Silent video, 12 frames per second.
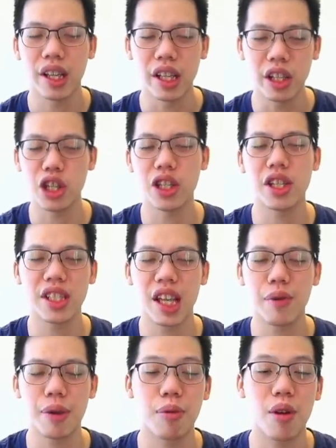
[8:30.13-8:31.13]
In Jesus'
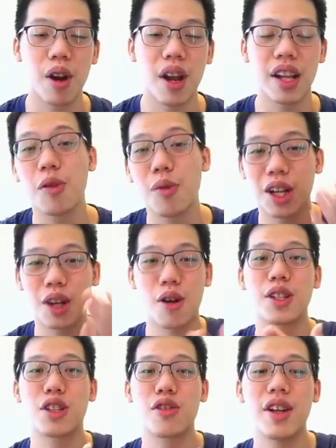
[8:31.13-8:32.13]
name we pray, and everyone
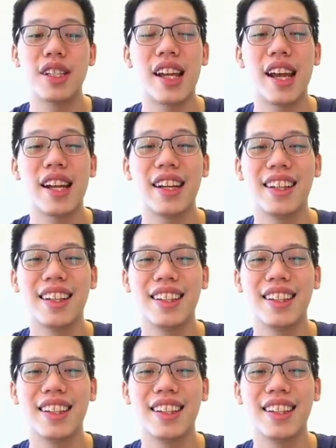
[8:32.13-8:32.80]
across the screen said,